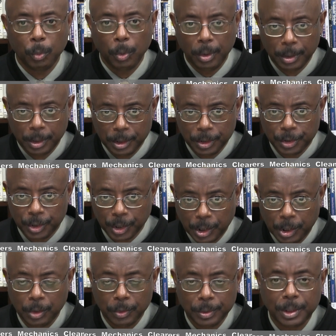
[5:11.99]
workers,
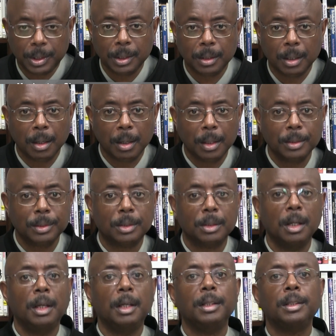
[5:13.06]
security guards,